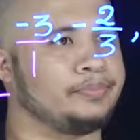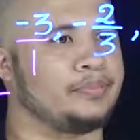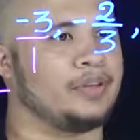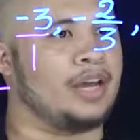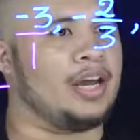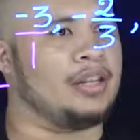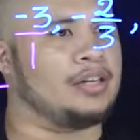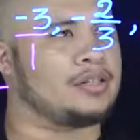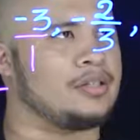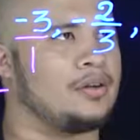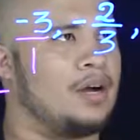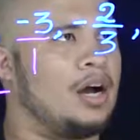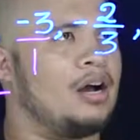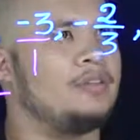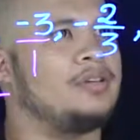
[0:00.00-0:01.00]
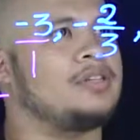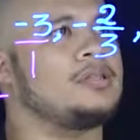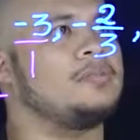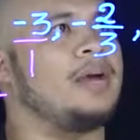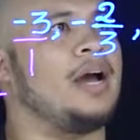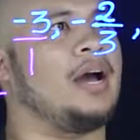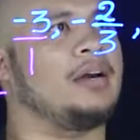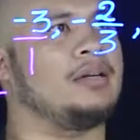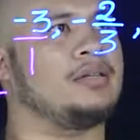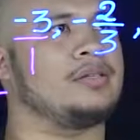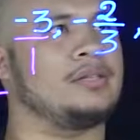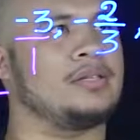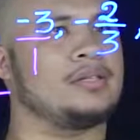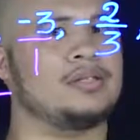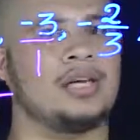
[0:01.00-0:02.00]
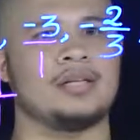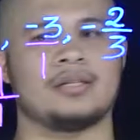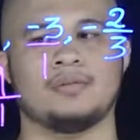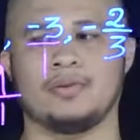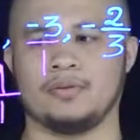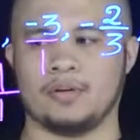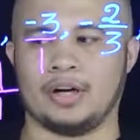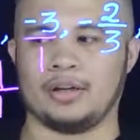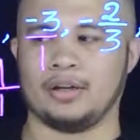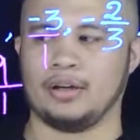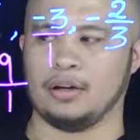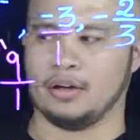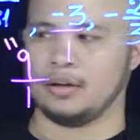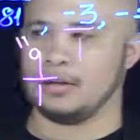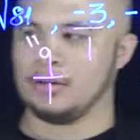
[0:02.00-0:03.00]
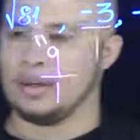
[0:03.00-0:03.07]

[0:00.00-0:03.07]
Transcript: Okay, there's no obvious pattern to this decimal right here.